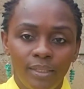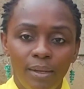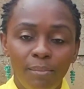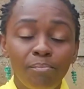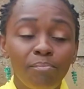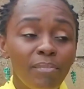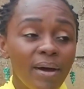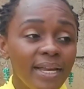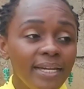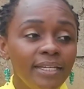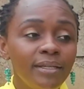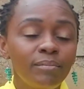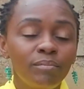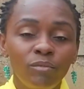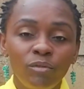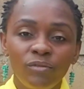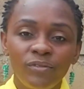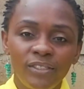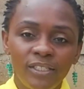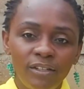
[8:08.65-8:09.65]
money
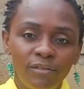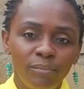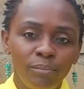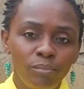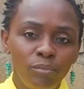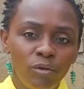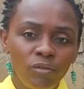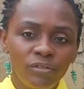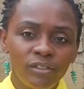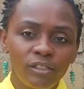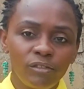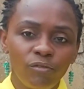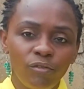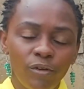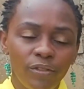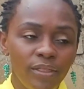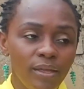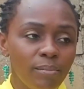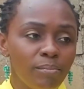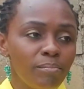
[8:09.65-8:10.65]
moves moves for
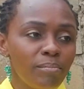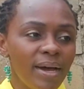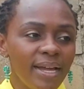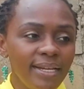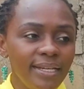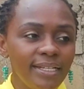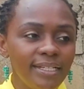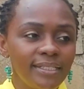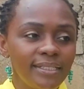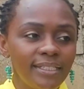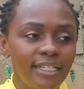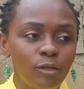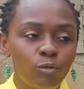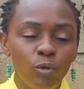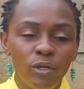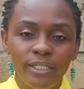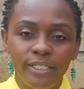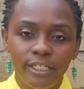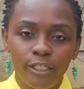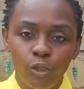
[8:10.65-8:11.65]
them money is
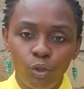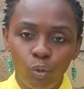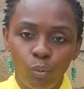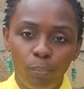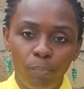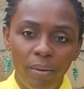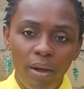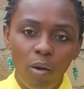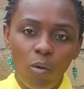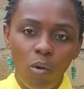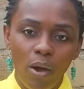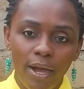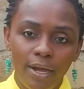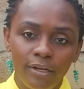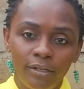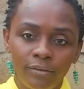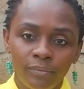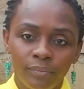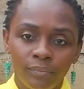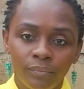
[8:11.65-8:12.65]
equated to power
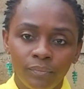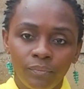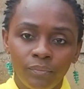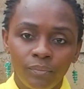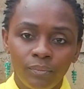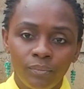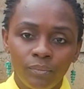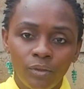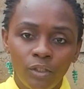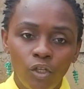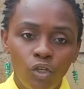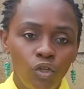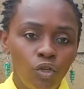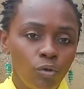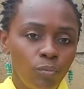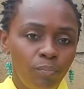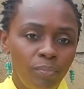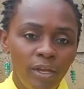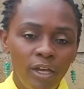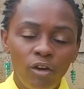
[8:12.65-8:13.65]
you
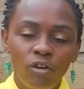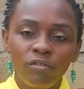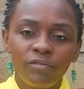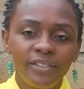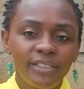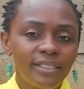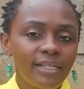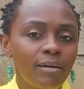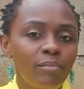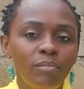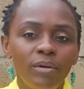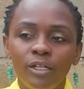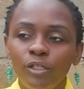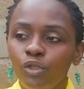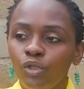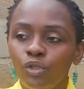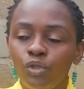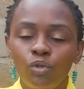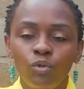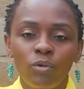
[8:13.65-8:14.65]
pay off someone
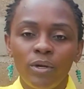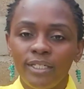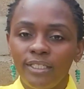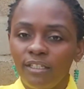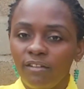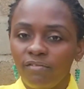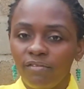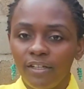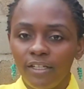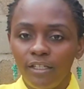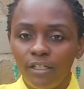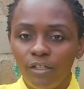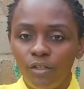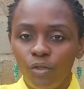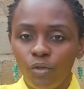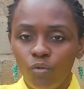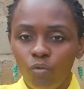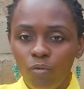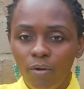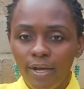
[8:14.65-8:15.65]
to do whatever
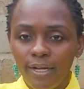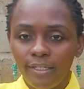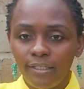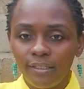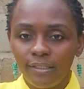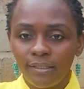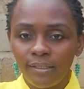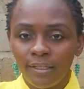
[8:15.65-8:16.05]
you want